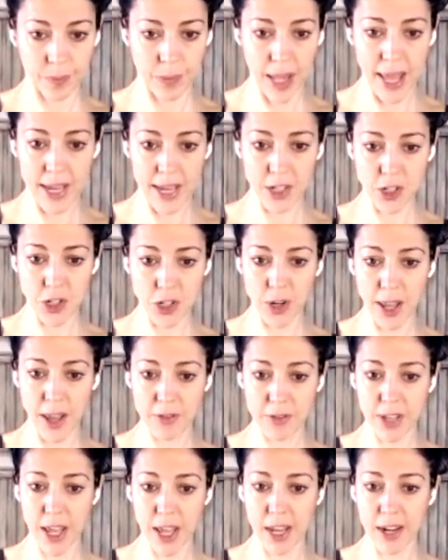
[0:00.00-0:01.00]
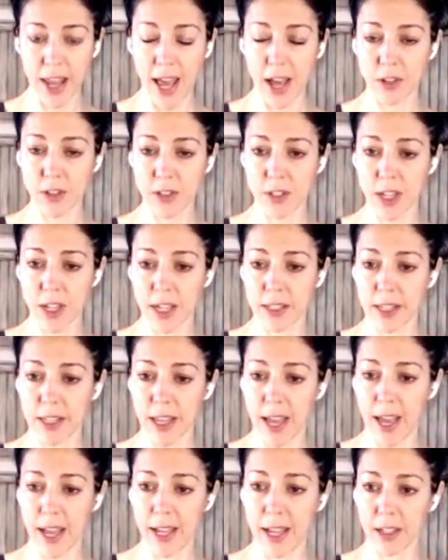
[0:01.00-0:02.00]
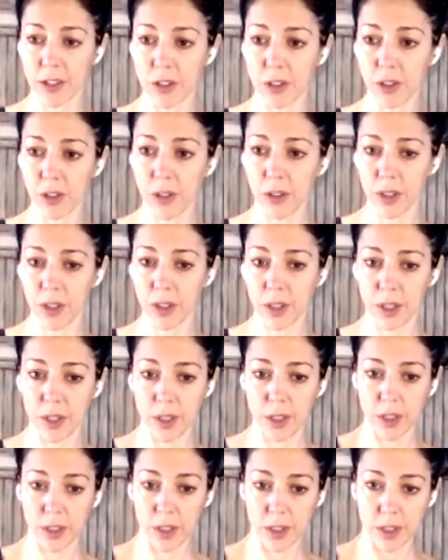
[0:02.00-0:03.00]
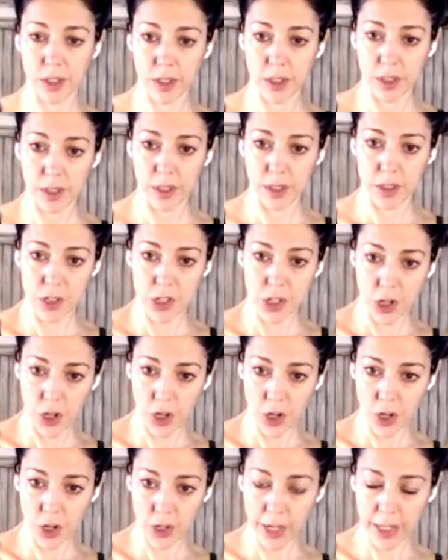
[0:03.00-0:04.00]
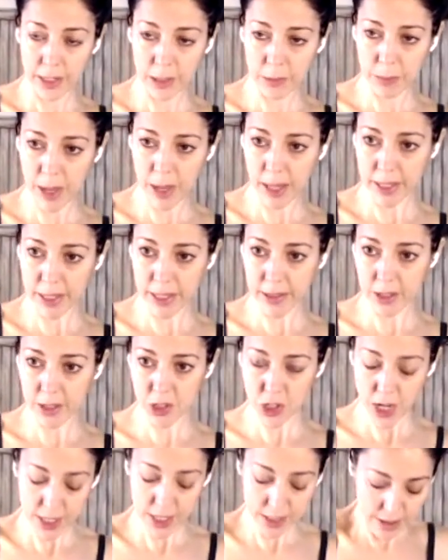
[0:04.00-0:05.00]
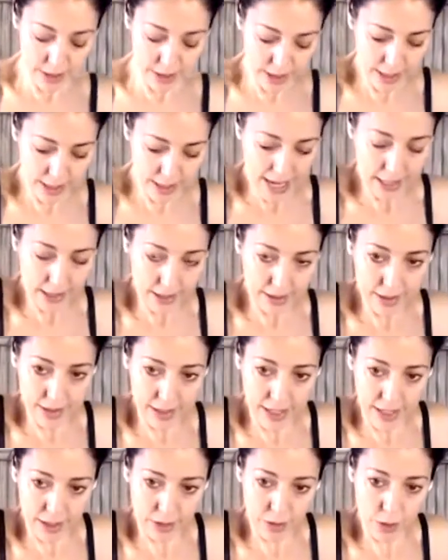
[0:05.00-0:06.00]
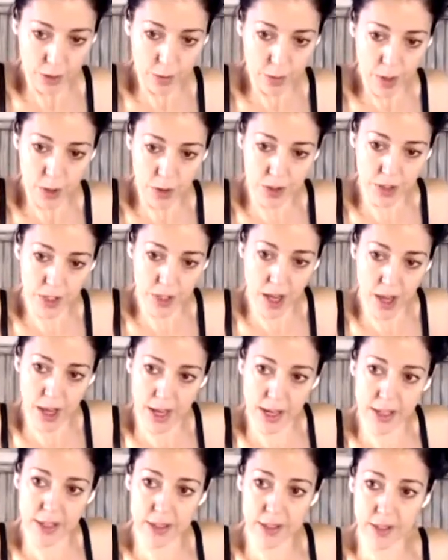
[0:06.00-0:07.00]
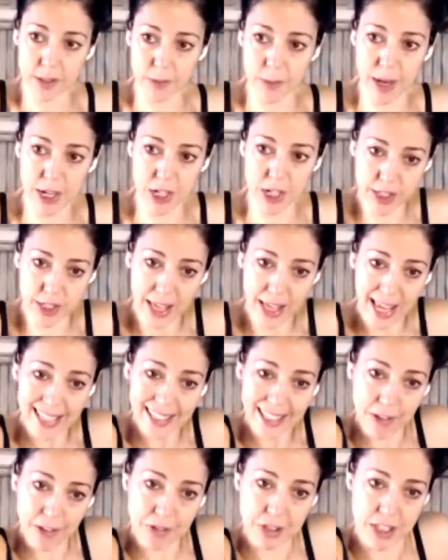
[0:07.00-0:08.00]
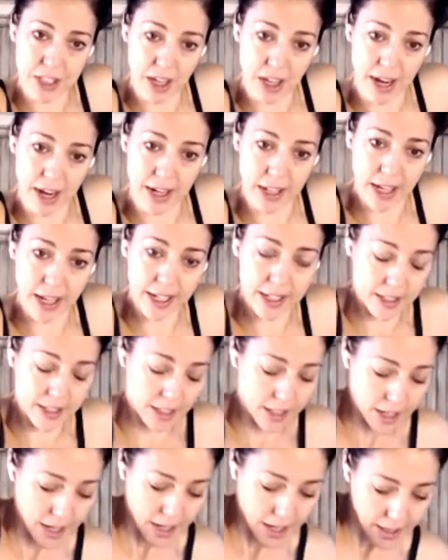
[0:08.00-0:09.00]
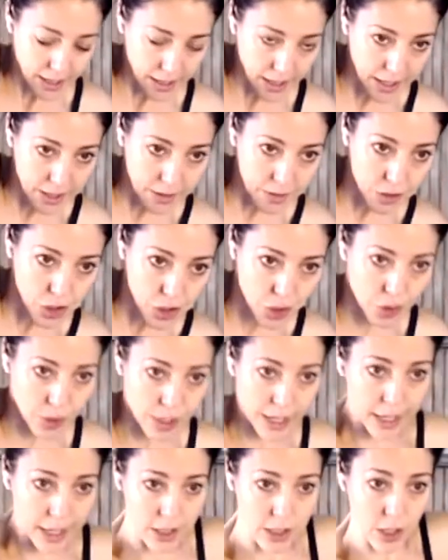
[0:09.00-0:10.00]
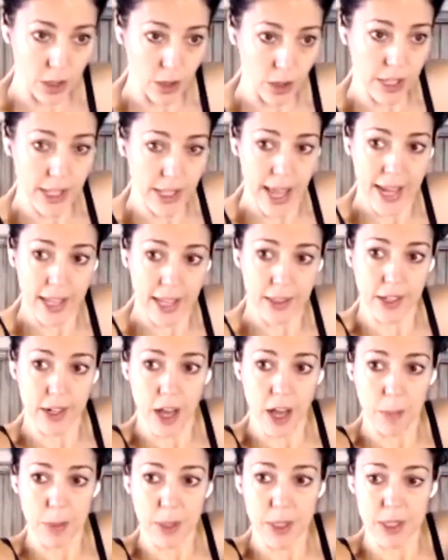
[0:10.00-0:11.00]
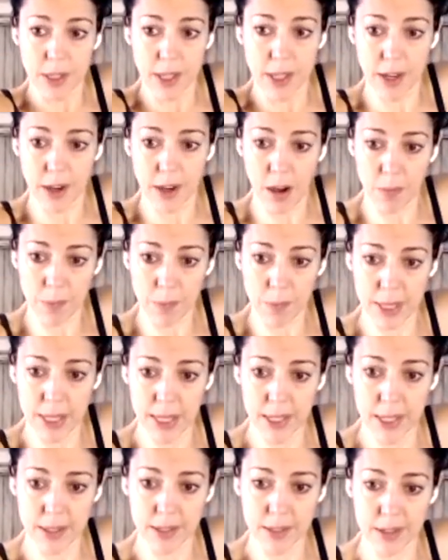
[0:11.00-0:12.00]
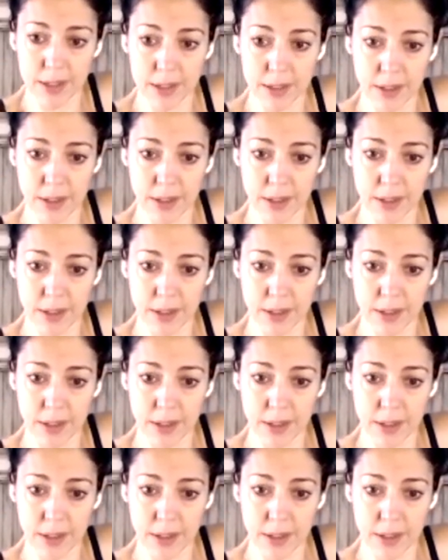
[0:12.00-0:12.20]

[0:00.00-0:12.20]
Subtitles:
Place your left hand outside the ankle. Turning the belly and the chest, lengthening through both sides, especially that left side likes to kind of shrink. So lengthen up into the armpit.